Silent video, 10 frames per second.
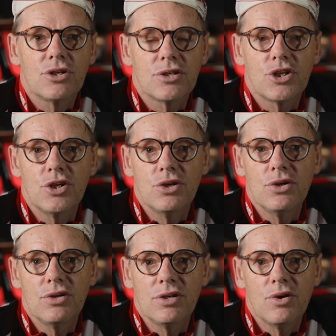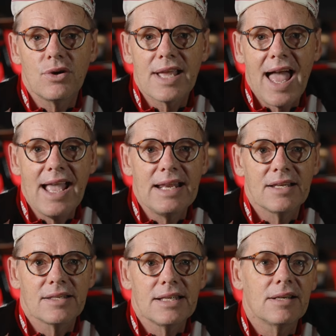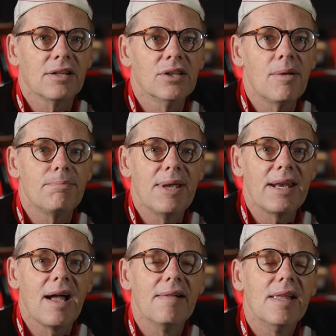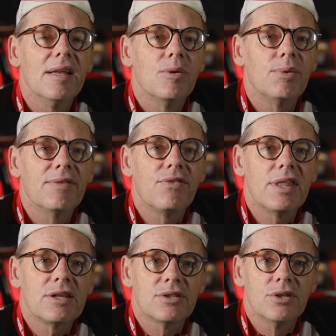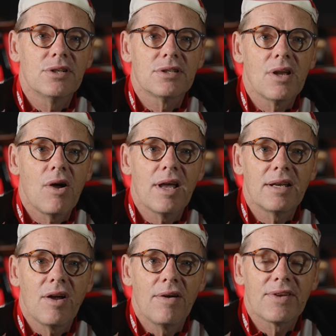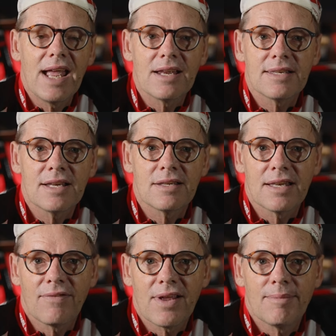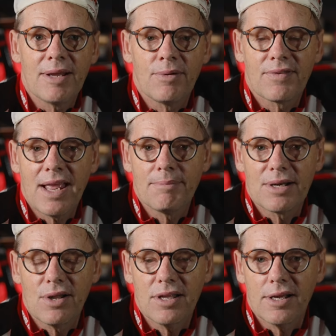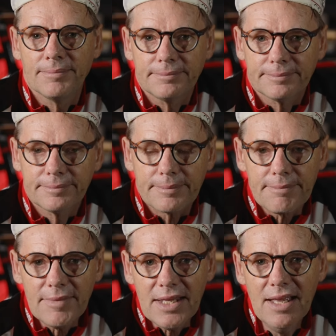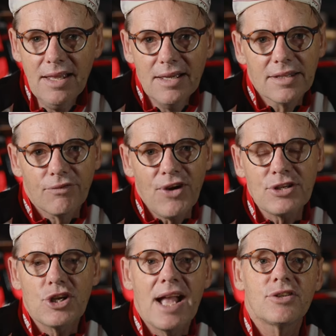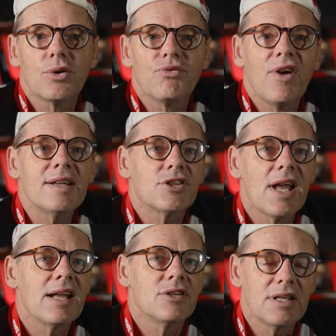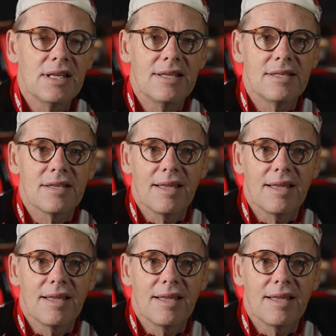tune your cadence in a lot better with this new design of cassettes that they've come out with Campagnolo. The front change is